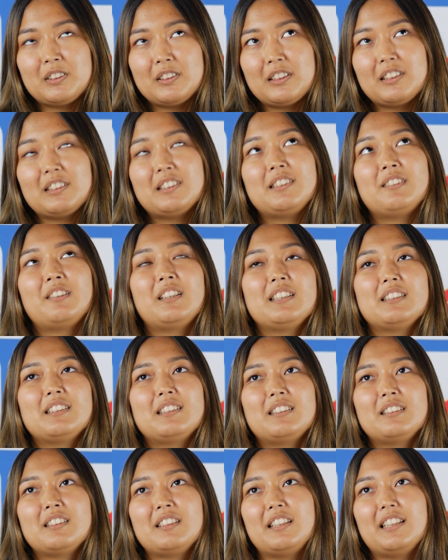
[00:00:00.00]

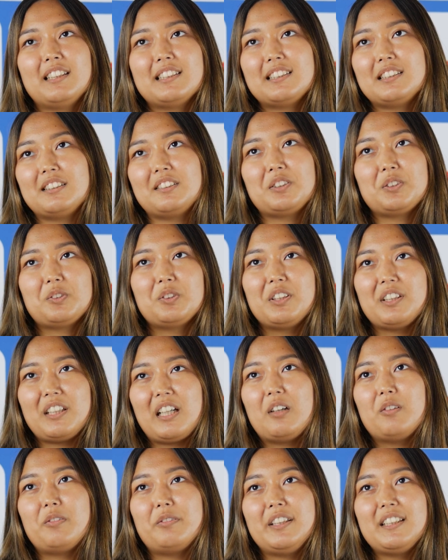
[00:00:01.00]
next
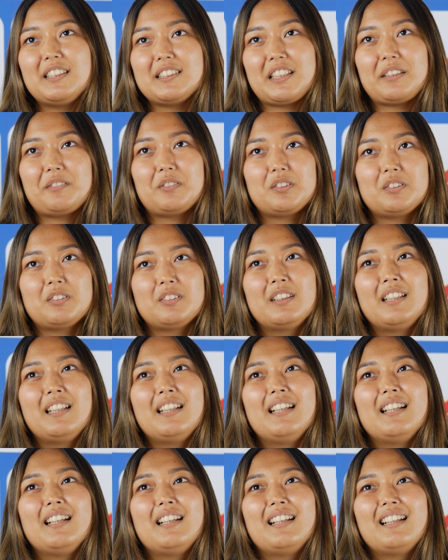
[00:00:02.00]
2.5 weeks, I will
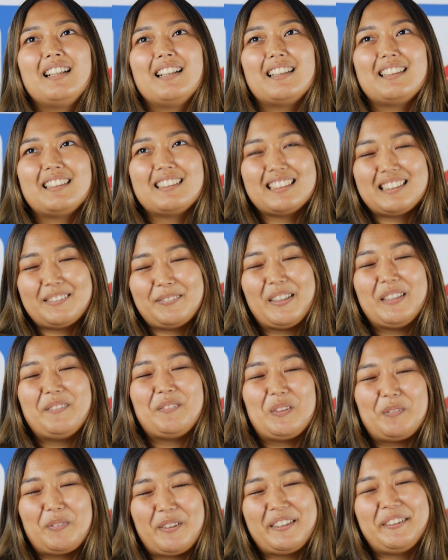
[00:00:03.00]

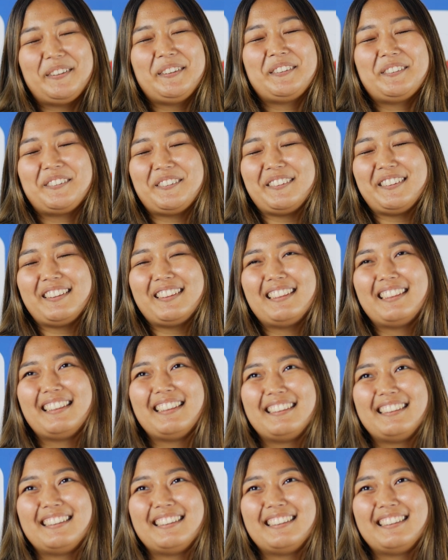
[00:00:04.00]
spend preparing for it.